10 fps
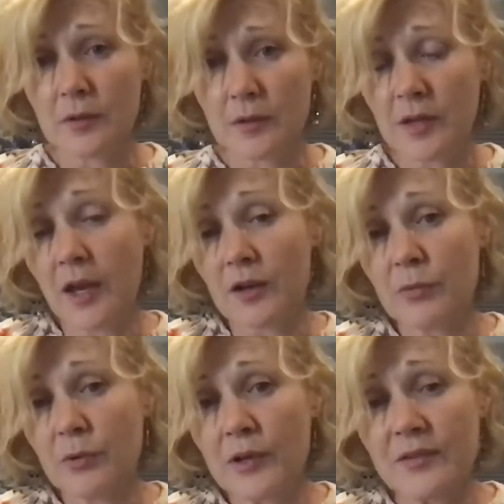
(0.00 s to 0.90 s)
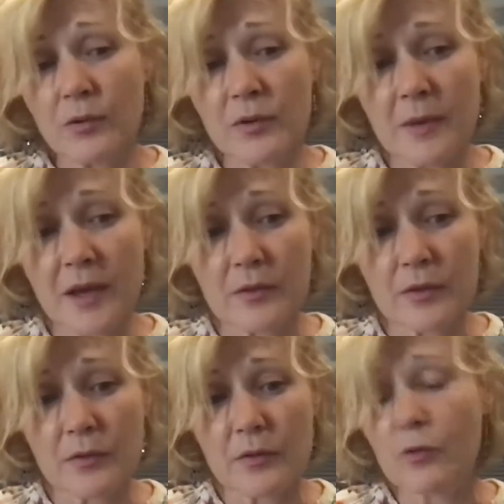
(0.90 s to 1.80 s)
Yeah, because we're always talking about
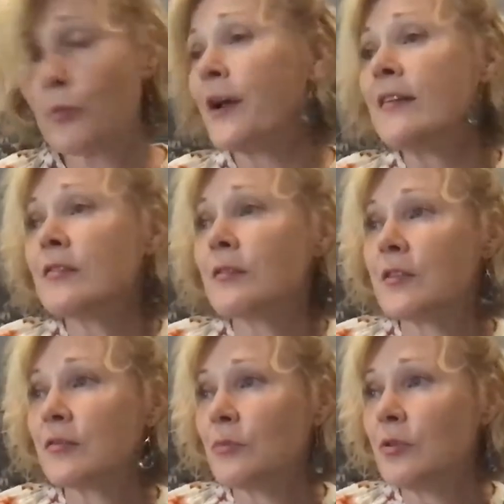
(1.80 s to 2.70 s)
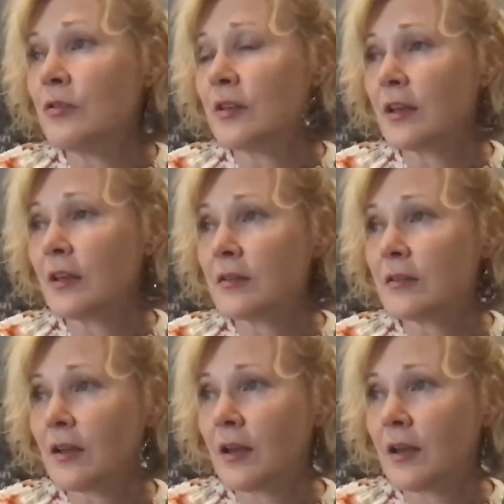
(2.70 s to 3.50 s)
the greats of this music, and